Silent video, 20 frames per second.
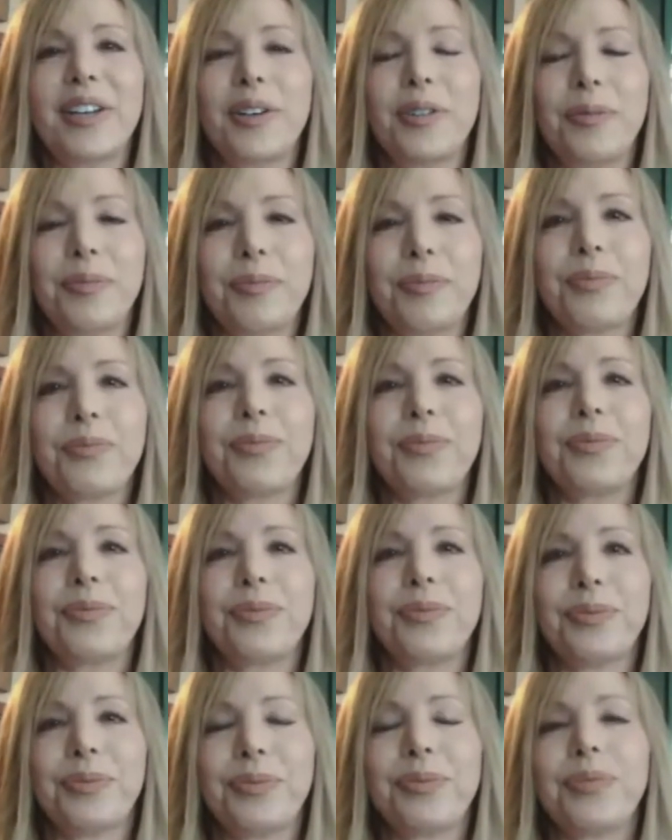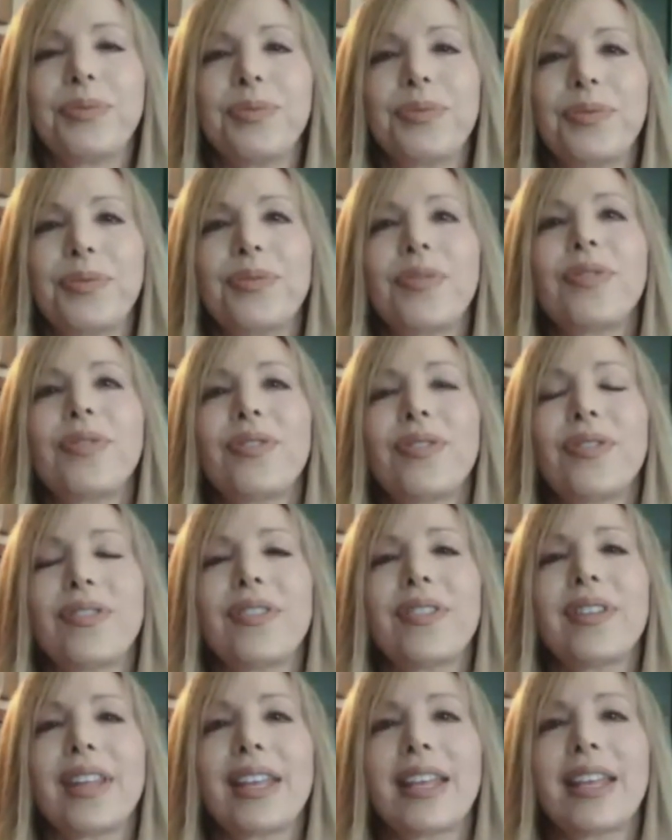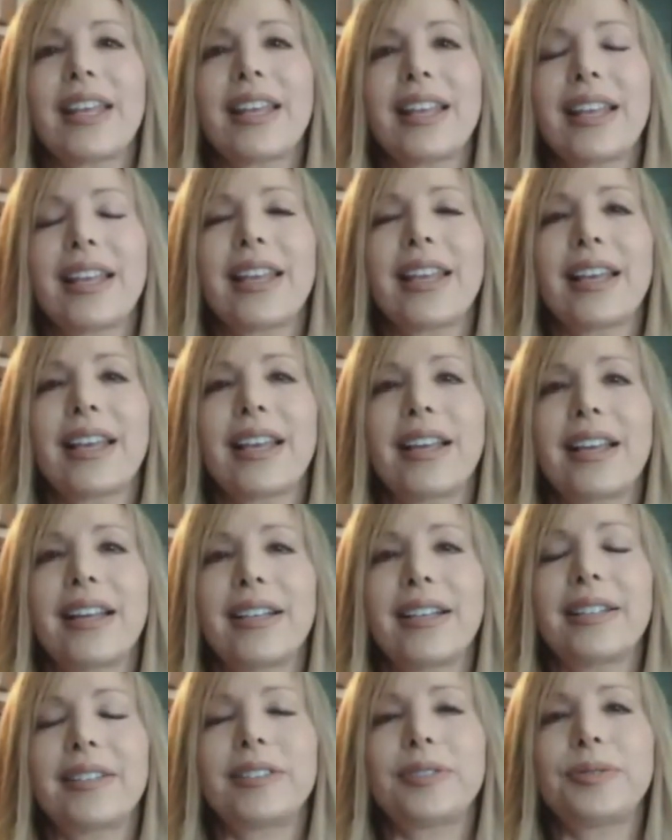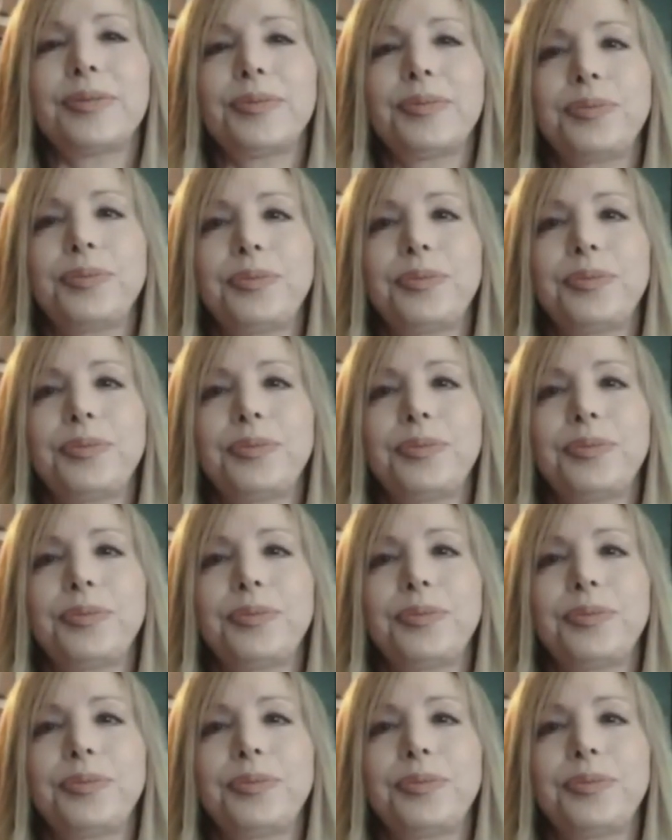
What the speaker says: [no speech]